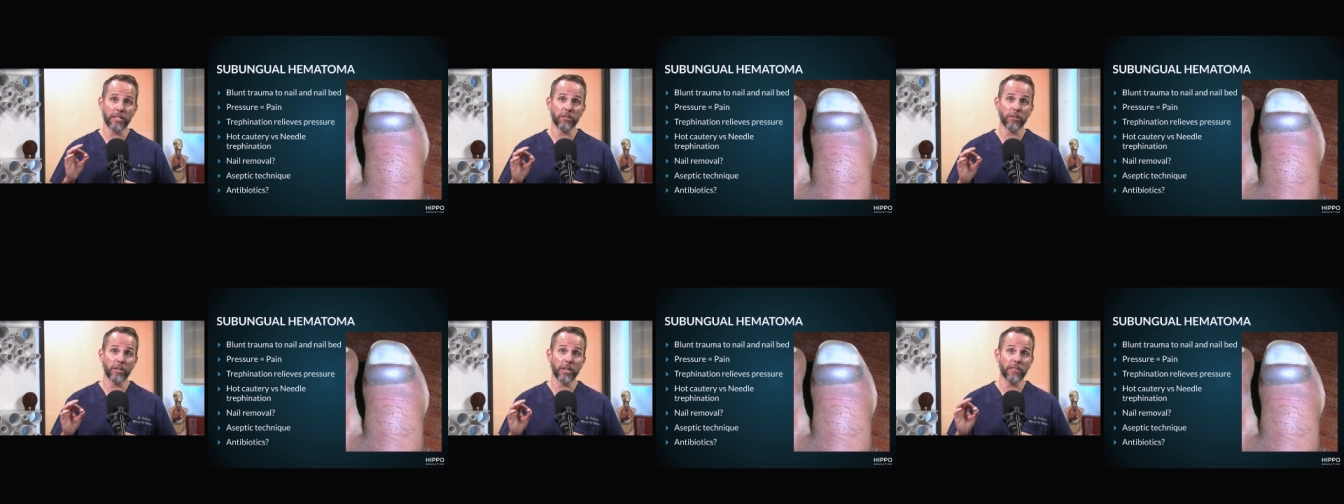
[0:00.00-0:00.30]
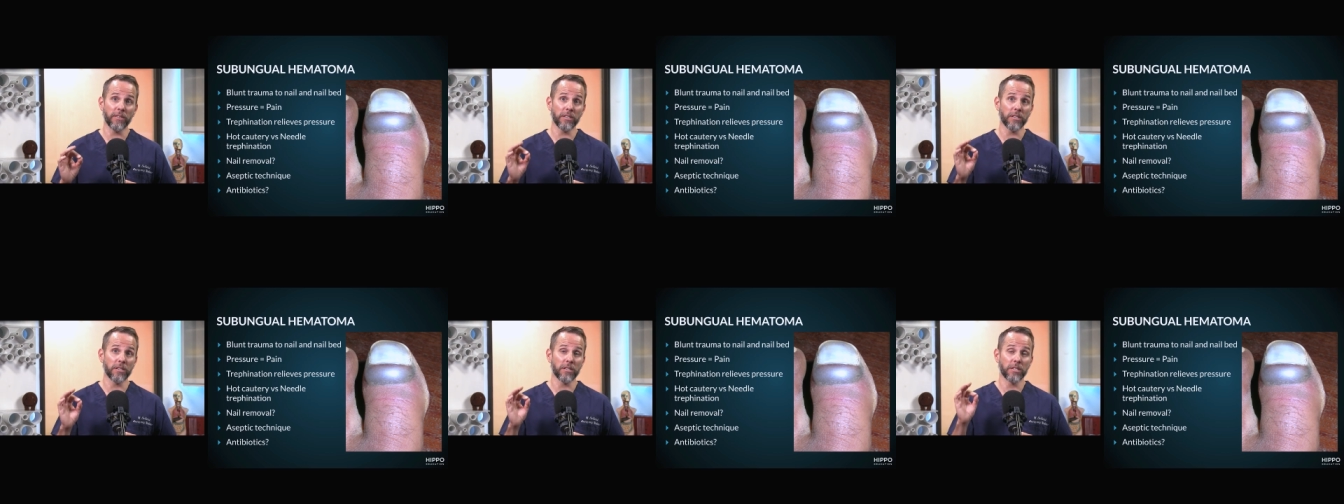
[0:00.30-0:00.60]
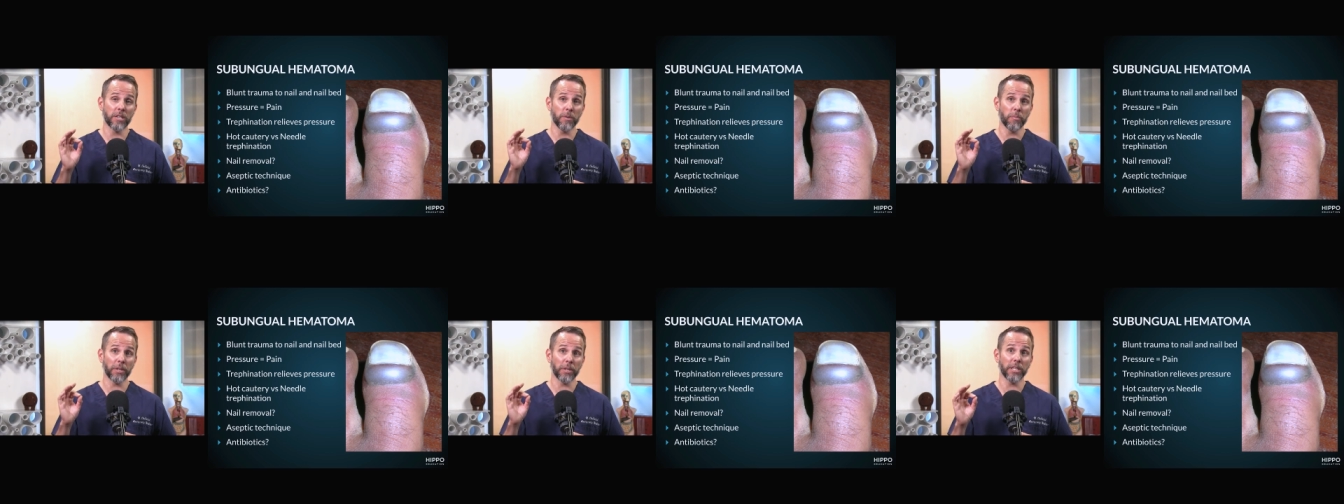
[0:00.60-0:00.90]
So again, this is
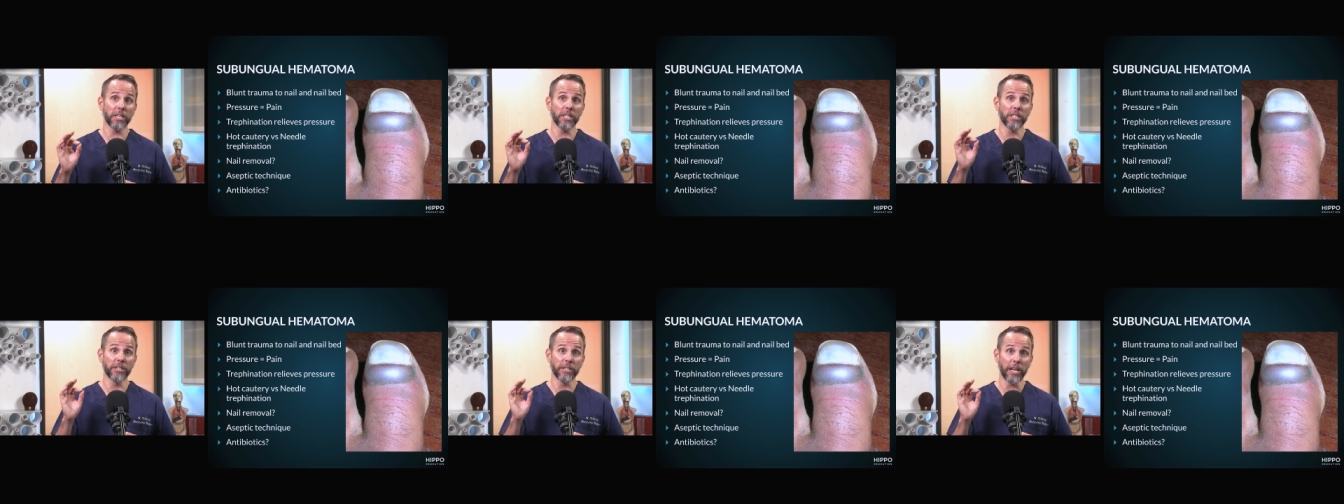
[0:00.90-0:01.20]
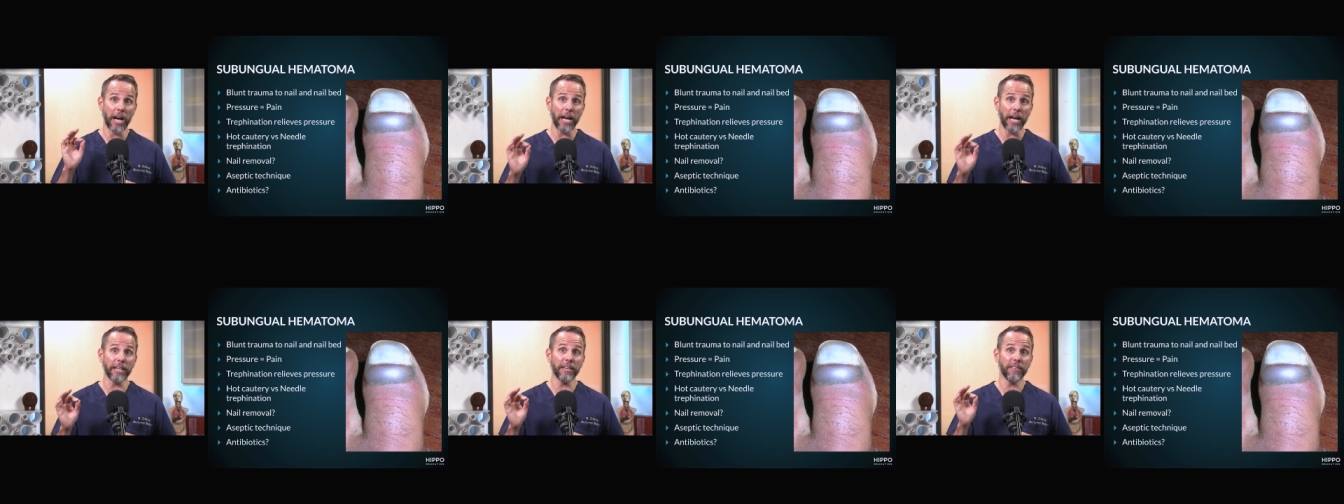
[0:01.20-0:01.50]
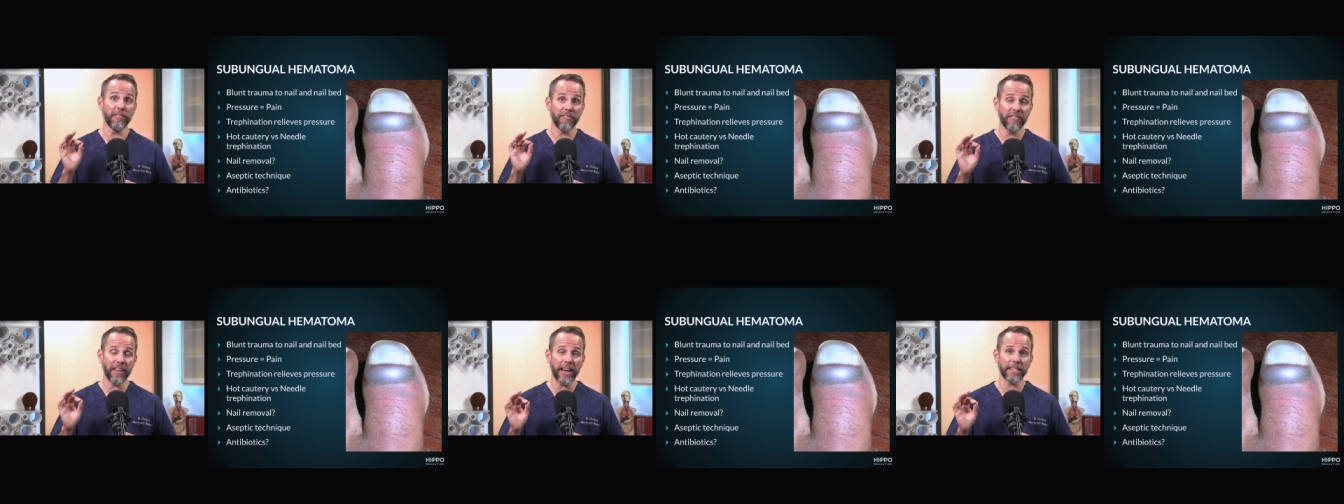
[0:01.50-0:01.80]
typically not
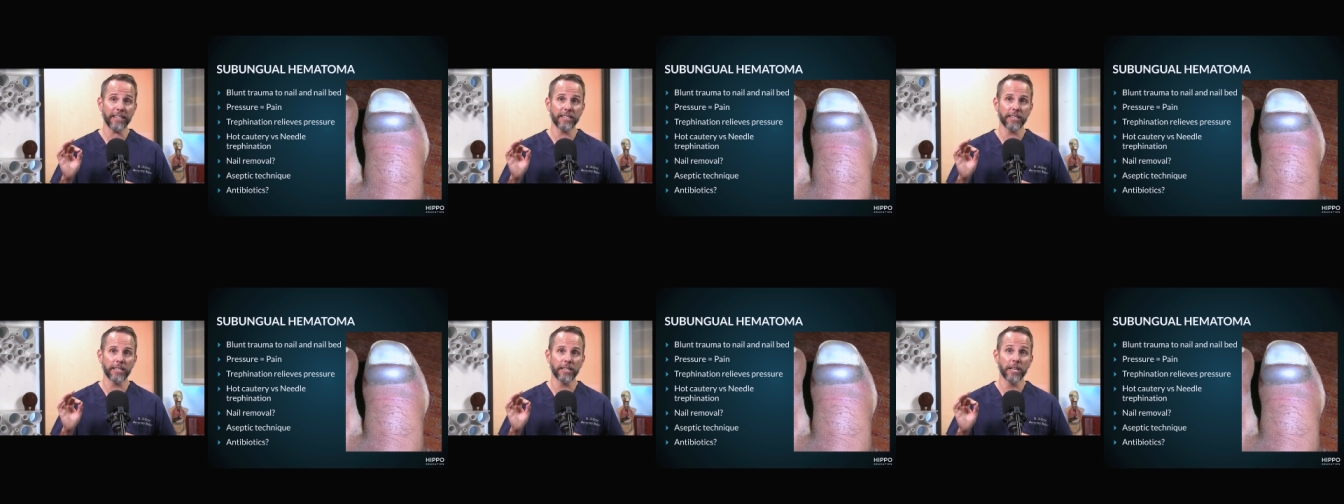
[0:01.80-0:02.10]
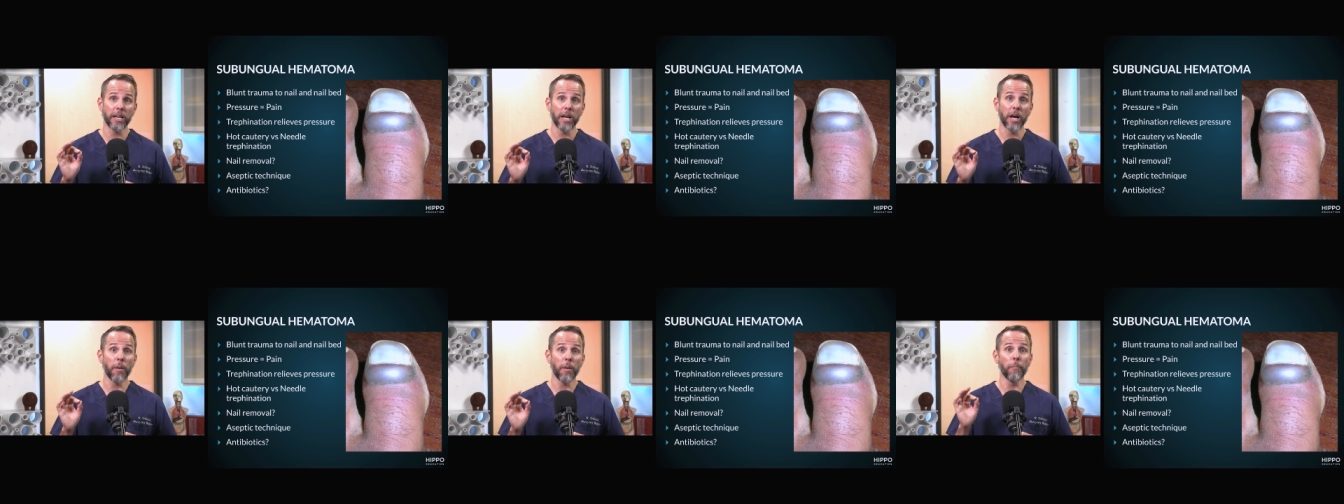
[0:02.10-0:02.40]
infected,